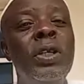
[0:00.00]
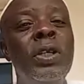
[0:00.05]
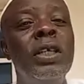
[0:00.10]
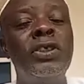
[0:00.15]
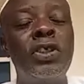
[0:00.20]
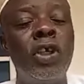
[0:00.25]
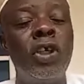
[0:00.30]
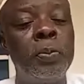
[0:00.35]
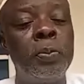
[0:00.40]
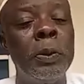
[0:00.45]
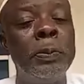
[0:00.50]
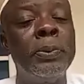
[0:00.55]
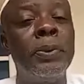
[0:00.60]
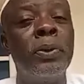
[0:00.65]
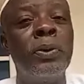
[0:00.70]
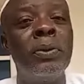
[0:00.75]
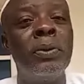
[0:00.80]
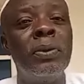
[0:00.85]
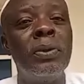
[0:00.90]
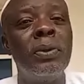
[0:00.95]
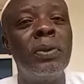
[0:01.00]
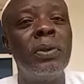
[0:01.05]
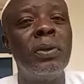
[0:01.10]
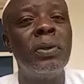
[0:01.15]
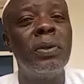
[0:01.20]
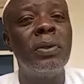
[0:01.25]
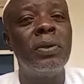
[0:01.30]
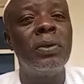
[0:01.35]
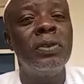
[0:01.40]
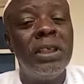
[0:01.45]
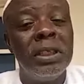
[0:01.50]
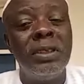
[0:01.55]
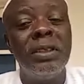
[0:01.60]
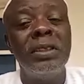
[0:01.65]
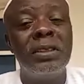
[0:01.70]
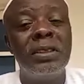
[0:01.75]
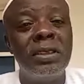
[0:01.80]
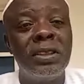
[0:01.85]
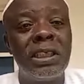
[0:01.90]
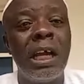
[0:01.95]
We need such people.
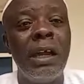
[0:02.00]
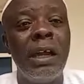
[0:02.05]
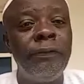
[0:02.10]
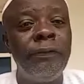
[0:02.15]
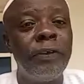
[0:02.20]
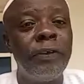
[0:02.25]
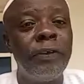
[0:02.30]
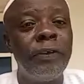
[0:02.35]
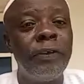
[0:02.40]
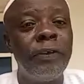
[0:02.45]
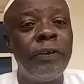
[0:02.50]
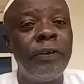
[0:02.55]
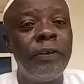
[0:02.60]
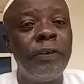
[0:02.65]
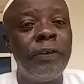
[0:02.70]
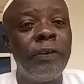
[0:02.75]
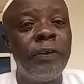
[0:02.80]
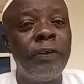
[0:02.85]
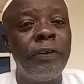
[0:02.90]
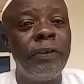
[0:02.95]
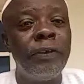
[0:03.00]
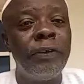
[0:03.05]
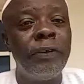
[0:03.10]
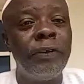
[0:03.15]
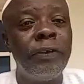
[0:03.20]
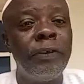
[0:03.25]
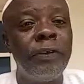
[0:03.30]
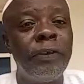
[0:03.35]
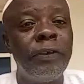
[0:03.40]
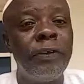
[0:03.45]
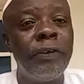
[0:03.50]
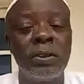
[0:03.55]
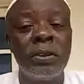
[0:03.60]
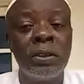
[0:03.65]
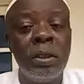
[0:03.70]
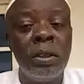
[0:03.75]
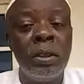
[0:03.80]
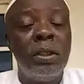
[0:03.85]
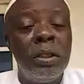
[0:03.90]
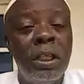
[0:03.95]
This is the time for such people to come in now
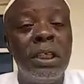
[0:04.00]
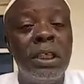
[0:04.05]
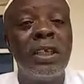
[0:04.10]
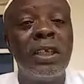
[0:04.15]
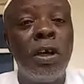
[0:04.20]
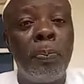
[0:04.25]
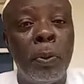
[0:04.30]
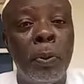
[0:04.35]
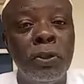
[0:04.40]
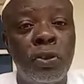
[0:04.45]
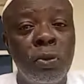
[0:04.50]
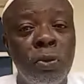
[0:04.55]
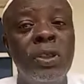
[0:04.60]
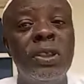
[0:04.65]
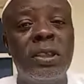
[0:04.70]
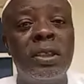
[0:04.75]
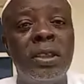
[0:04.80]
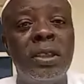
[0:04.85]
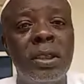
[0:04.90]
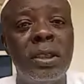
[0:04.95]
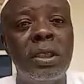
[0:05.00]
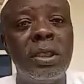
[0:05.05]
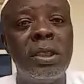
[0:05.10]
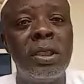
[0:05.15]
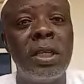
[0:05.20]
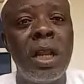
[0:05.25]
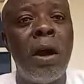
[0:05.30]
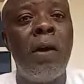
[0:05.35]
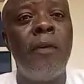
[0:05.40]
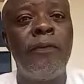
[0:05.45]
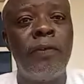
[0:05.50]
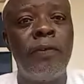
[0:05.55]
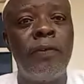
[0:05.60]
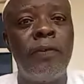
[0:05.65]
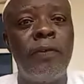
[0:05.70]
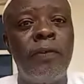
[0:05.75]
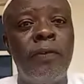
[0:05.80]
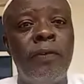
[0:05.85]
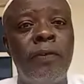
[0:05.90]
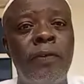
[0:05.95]
because there's an opportunity now
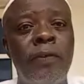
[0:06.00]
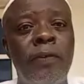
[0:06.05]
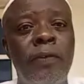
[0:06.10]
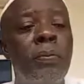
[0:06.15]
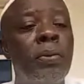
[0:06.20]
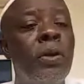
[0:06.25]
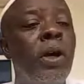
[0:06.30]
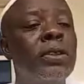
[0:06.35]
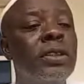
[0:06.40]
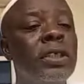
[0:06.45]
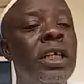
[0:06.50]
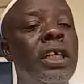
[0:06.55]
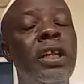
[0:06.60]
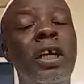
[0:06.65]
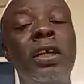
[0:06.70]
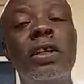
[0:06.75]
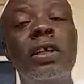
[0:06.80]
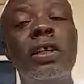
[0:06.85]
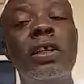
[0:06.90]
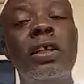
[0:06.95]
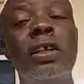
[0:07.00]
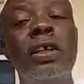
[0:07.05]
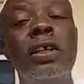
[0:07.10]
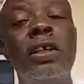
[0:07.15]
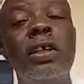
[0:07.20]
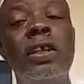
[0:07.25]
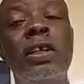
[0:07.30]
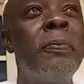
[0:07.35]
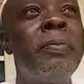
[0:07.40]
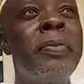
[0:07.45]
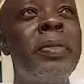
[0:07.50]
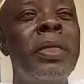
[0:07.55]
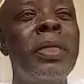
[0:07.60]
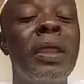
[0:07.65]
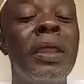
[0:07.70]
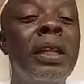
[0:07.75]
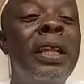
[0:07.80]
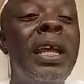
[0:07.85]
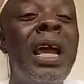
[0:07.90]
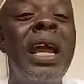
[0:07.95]
for such. Because a lot of people,
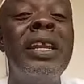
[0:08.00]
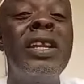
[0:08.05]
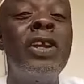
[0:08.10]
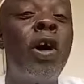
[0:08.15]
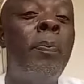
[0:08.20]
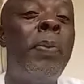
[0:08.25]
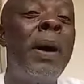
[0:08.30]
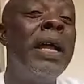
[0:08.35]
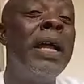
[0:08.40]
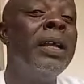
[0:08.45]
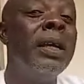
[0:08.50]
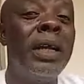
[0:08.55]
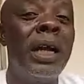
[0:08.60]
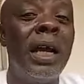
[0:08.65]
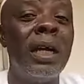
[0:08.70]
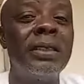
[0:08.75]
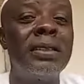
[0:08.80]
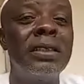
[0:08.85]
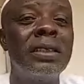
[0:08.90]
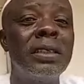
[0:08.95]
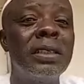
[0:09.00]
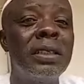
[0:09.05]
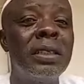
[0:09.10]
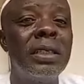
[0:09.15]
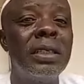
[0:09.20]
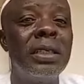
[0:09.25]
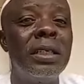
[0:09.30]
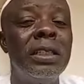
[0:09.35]
they are in the urban areas.